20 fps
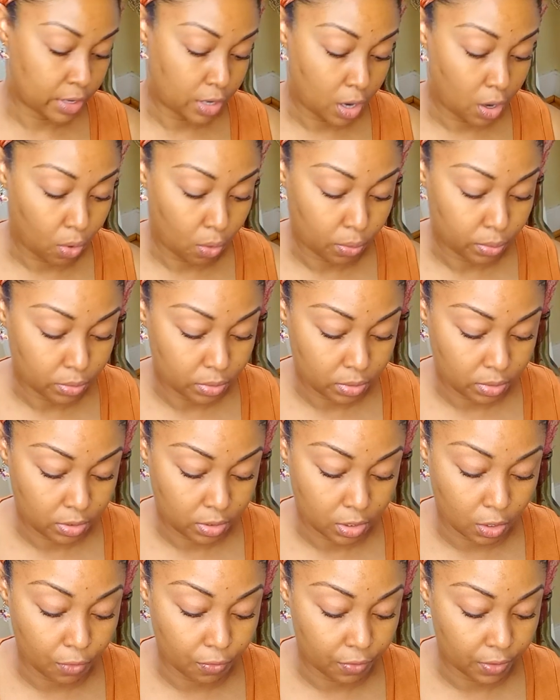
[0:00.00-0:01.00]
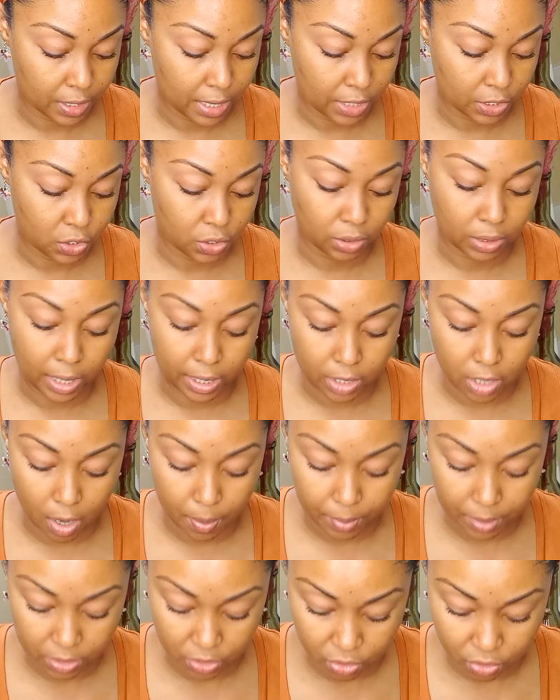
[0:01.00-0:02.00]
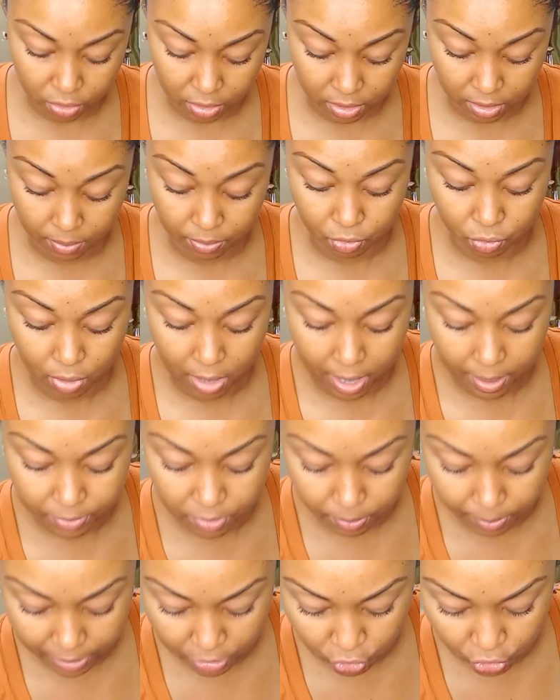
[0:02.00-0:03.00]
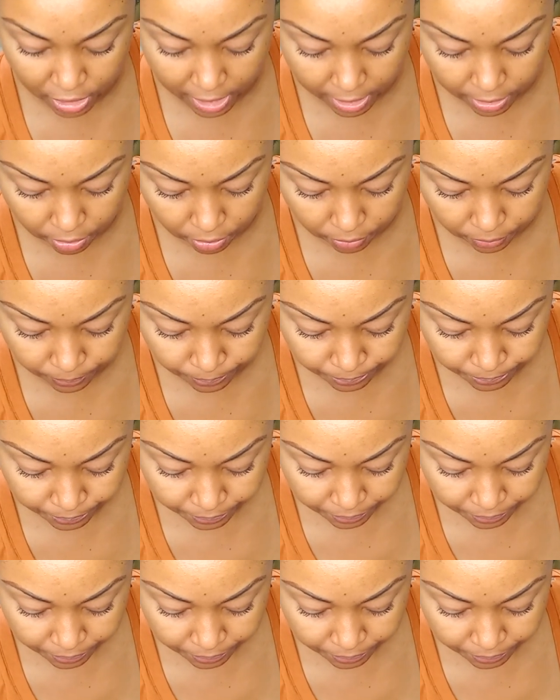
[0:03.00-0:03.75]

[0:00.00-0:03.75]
go, don't forget to like, comment, and to subscribe to my channel.